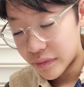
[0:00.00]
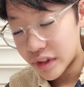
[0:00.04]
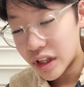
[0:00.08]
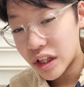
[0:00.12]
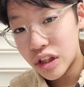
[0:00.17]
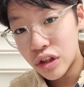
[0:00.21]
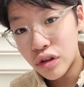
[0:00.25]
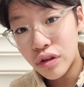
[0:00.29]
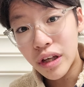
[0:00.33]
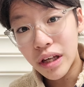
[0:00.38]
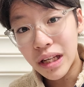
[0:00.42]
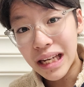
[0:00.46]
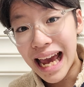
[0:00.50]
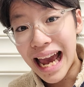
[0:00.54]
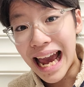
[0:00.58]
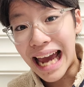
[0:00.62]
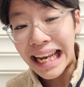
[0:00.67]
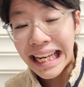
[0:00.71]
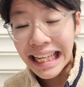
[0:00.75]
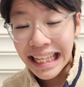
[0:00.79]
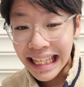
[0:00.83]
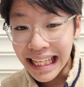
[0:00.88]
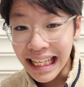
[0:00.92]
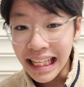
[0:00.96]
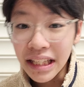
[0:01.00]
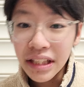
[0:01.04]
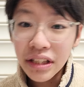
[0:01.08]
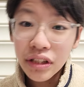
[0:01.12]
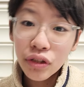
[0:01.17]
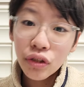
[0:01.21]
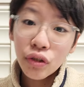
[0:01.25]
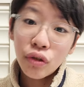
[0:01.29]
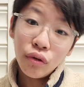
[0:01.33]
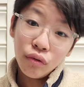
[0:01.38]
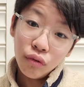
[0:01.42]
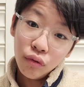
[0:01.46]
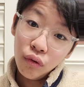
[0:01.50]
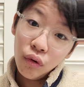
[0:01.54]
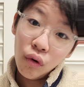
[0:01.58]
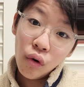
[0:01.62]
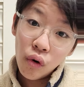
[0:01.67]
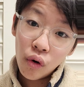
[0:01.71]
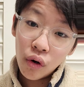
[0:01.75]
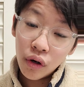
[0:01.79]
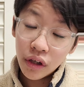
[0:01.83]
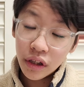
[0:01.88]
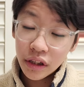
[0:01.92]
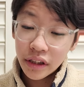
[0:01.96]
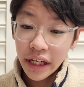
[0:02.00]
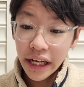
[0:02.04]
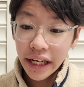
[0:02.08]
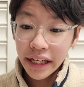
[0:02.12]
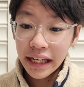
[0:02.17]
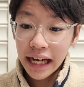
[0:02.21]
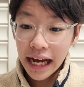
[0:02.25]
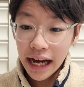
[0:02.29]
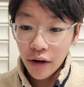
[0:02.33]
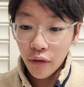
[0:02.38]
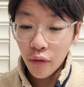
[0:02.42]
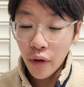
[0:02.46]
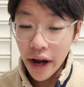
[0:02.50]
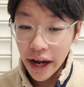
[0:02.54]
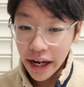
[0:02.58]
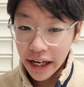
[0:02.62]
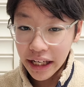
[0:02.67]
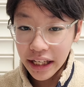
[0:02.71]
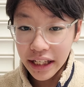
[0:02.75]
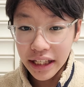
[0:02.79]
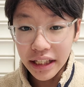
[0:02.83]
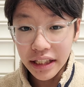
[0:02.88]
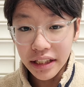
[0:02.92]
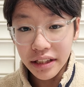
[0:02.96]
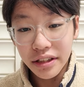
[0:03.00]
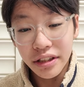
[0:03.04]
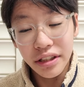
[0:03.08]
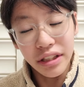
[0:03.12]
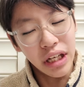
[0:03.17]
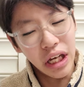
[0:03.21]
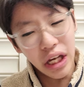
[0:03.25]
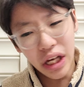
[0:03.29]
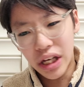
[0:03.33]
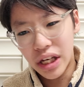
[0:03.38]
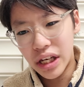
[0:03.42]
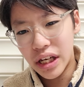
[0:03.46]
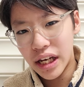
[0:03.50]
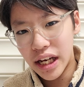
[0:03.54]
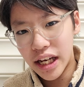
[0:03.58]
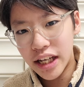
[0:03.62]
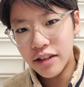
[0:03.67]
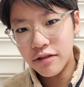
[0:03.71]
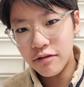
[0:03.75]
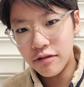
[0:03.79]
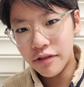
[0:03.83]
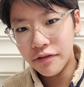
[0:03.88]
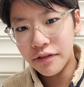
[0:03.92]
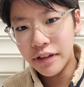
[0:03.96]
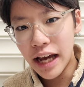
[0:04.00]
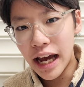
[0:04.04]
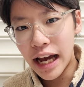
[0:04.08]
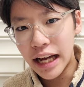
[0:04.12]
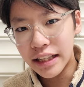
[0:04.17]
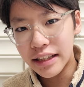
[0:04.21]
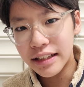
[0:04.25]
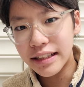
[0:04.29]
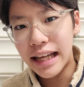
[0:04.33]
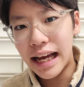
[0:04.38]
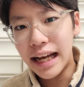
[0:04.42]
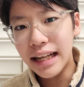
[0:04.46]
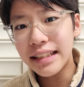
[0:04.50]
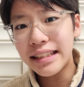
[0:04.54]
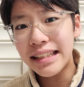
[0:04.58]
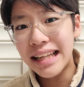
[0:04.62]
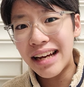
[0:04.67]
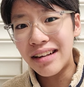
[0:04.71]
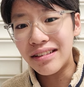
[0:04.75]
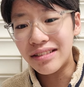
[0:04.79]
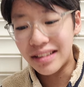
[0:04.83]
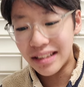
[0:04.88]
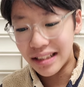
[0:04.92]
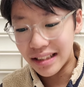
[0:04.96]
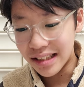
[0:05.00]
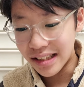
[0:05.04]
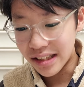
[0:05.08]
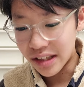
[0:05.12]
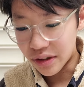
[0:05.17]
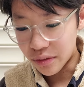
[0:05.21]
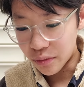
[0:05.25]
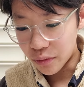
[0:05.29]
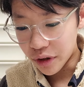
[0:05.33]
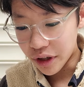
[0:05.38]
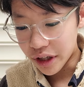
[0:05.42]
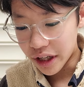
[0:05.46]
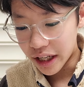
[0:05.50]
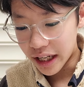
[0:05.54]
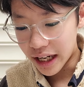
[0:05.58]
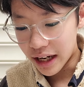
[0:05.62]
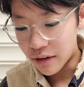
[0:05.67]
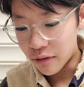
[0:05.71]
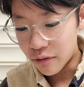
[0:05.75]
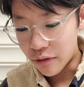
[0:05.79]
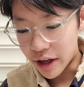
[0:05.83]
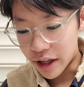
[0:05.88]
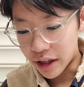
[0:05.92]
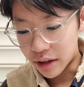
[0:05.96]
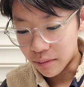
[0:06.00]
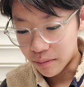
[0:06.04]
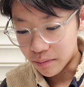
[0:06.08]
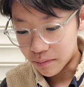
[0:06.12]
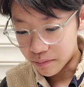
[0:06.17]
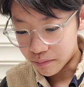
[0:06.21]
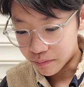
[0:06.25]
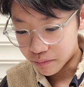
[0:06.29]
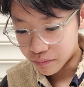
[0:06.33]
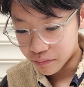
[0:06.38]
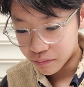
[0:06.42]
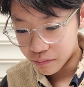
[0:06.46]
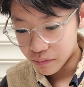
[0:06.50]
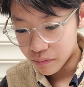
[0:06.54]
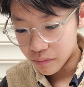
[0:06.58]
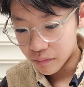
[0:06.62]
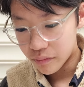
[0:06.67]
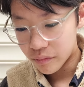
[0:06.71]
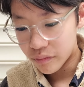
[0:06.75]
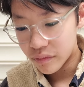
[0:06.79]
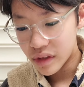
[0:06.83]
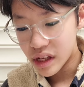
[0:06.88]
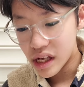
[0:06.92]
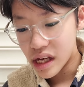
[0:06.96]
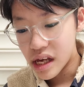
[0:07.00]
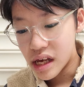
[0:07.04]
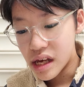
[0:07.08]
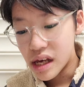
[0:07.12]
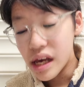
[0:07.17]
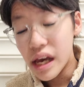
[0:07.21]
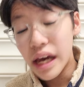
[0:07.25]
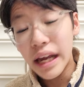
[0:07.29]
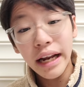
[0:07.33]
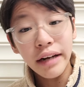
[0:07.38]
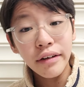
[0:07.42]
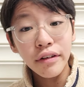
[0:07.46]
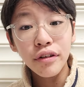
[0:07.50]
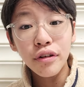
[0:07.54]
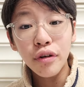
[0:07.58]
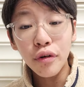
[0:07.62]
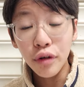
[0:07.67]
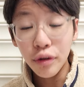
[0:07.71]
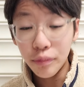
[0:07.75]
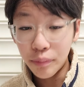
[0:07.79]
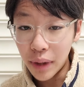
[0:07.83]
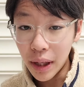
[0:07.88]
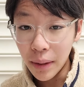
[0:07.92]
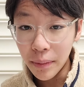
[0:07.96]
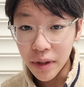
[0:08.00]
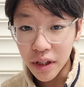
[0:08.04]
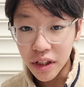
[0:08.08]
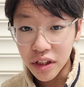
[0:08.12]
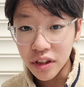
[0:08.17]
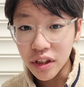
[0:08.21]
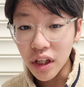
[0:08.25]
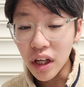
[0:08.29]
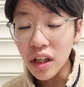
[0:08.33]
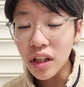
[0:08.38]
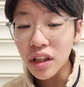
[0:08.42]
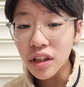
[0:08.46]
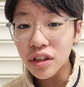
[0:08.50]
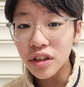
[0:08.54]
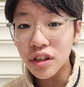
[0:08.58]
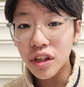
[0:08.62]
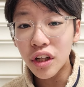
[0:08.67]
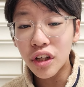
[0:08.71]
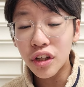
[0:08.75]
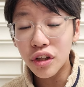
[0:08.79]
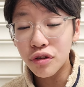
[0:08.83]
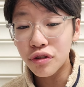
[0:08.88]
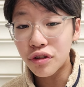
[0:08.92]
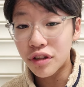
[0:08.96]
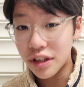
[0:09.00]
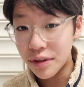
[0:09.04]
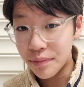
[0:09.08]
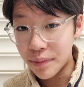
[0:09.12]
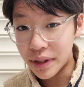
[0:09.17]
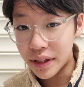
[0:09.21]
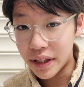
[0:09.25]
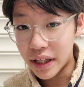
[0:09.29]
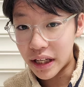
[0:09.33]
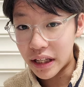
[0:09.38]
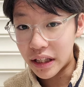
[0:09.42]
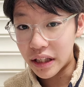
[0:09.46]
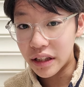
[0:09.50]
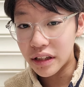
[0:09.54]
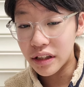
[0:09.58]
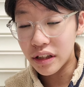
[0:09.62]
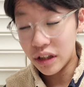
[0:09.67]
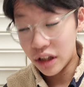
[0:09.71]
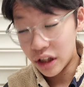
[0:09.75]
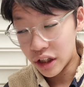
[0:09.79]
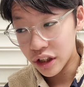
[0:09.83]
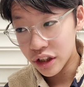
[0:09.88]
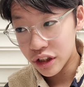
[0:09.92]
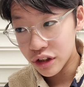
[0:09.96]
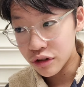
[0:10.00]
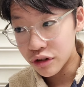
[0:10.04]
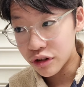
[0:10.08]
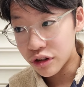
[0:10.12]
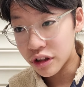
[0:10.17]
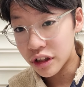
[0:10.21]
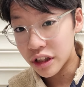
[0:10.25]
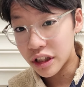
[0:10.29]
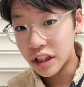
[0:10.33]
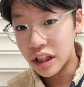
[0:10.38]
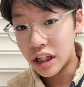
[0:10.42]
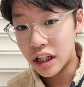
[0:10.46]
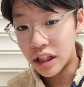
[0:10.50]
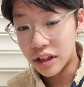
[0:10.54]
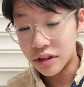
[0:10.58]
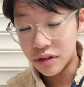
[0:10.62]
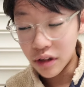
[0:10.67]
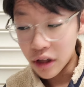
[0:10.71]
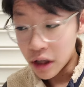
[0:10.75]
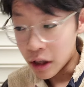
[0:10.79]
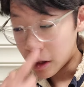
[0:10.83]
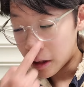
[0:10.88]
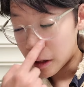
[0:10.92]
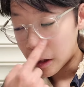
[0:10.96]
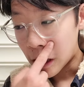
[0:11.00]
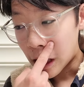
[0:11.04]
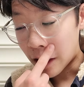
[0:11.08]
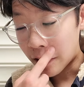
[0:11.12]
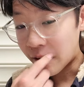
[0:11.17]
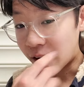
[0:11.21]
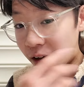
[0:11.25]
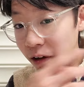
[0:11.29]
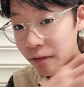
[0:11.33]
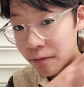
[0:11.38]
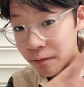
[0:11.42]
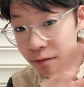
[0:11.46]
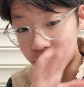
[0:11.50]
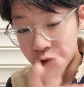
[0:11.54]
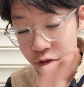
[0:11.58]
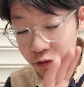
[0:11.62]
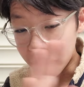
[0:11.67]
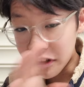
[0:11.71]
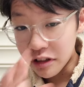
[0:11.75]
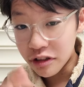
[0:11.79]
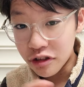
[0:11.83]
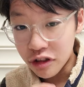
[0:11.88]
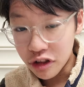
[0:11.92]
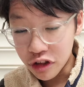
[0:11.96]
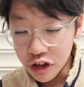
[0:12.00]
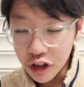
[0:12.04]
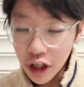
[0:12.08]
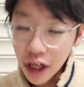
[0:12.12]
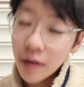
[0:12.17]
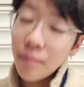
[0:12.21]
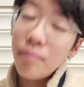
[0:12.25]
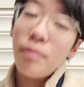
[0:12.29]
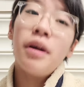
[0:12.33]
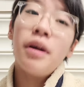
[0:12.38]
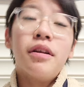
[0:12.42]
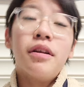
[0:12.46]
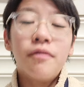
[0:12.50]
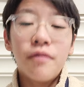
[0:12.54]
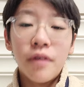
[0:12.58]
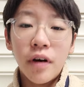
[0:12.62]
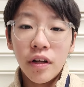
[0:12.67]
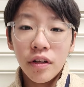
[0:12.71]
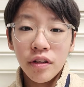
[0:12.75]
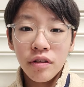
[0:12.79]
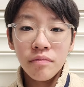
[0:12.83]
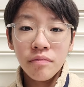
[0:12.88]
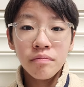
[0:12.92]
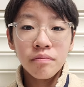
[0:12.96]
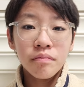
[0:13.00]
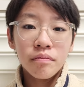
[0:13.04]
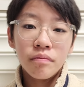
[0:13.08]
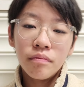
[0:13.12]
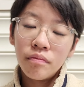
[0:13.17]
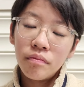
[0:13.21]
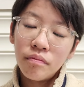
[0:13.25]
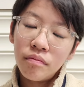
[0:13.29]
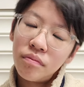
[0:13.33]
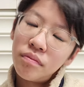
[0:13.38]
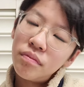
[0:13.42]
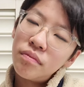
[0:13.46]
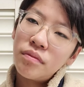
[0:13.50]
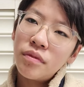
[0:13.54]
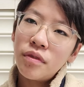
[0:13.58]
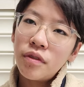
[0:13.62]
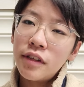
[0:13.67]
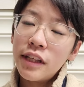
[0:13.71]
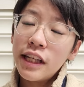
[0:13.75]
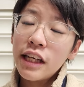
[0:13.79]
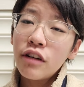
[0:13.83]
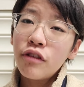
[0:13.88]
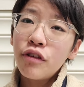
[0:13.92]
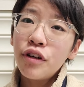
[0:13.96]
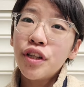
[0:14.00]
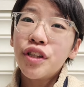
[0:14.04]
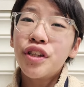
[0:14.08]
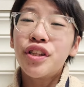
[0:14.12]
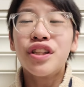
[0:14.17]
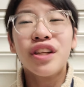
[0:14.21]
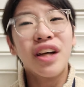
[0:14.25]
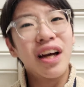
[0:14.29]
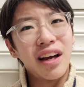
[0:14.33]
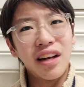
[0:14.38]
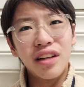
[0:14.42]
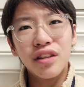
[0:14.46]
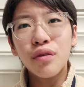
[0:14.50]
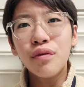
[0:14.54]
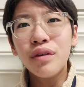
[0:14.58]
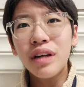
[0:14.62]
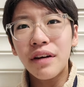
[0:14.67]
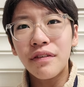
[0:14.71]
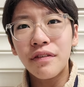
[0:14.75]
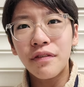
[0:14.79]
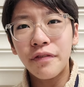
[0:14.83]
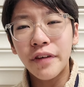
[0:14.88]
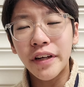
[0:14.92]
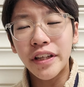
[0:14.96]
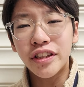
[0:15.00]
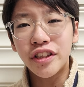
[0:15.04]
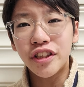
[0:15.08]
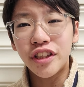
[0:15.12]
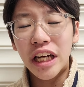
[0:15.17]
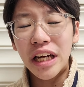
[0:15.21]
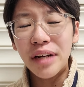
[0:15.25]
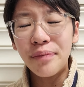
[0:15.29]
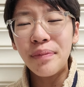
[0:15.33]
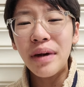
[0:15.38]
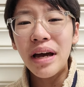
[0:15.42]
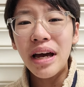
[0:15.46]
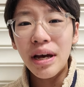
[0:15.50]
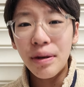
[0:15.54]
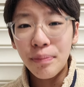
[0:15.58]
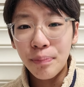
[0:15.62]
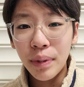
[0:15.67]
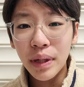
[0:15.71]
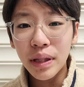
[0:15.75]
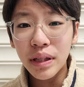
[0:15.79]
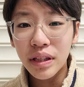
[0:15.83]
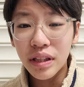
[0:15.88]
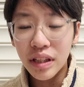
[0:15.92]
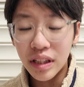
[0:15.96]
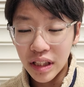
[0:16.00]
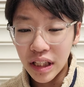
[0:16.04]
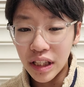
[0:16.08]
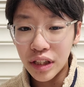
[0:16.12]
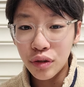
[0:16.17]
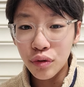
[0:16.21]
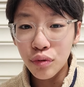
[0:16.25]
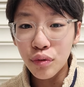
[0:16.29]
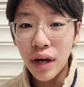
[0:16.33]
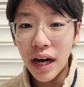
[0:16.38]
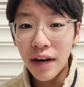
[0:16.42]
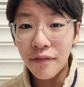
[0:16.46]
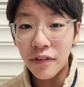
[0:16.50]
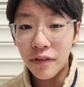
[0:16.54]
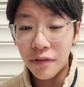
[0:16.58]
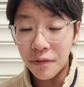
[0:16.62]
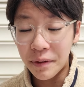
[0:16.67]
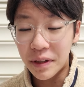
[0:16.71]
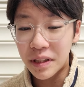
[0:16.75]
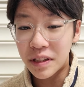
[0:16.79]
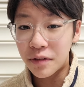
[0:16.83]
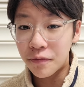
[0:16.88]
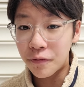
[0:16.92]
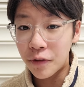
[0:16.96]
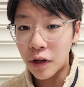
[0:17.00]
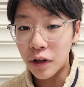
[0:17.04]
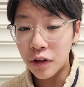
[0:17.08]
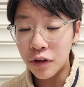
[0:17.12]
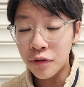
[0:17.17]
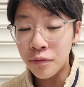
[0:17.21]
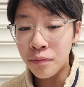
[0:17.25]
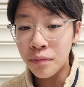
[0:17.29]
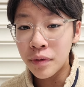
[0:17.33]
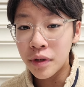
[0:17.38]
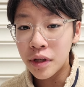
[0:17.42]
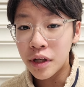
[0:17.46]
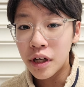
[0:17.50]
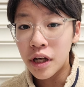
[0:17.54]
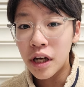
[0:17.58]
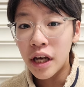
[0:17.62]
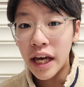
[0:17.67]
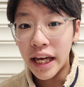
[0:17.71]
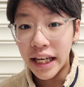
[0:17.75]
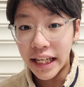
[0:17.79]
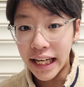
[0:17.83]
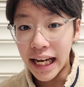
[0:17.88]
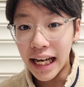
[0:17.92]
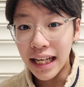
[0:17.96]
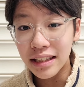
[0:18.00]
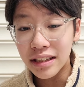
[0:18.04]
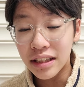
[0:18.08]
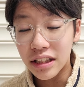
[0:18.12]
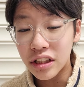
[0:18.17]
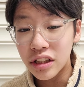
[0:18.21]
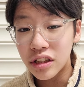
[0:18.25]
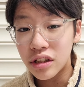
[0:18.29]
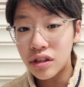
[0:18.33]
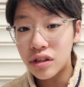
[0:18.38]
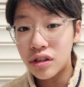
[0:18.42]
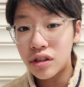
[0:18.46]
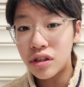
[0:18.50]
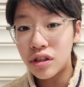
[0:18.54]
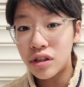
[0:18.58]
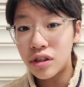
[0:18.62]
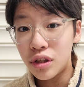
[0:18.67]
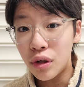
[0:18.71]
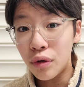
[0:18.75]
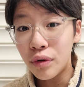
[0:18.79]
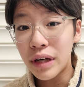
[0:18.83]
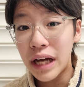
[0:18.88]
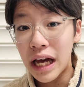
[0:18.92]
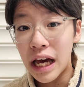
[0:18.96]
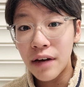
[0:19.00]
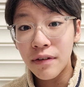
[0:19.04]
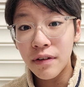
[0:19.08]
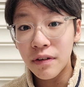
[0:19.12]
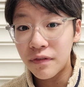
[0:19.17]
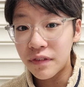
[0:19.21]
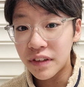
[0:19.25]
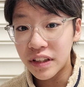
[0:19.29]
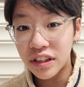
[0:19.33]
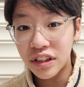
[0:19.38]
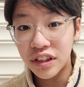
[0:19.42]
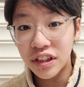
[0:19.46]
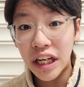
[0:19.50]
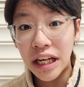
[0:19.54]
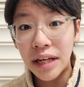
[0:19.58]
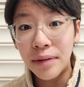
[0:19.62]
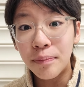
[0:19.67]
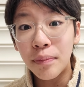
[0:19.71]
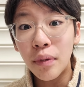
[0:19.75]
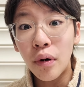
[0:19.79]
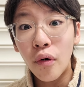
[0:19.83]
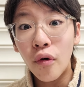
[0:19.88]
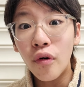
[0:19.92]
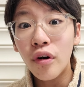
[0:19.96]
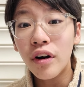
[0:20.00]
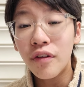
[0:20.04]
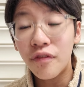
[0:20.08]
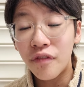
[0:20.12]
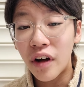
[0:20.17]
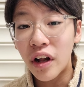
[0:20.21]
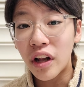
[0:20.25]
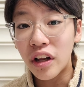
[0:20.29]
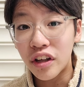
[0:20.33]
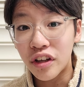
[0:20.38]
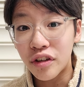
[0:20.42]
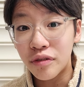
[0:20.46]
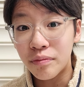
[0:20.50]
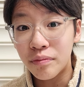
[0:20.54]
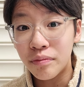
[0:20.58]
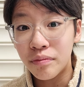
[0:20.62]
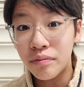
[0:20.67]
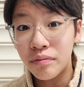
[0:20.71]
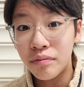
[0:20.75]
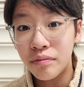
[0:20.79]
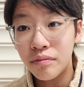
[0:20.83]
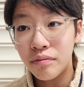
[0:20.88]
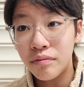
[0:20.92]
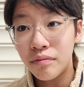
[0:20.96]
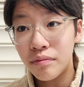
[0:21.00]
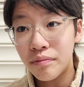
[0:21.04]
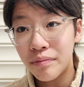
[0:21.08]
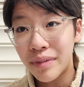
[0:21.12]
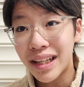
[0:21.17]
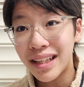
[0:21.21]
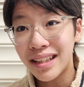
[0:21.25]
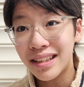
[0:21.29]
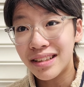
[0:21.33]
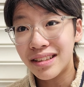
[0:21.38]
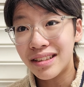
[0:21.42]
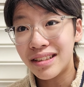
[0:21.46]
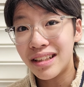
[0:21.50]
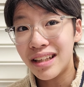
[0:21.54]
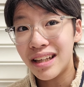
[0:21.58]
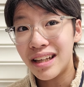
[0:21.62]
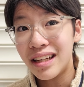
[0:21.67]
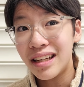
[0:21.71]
You can add heat or take away heat. And with that, that's how things start working out well. And how do you know your properties? Solids are usually have a fixed shape a volume. Liquids don't have a fixed shape, but they do have a fixed volume. And gases don't have a fixed shape or a volume, because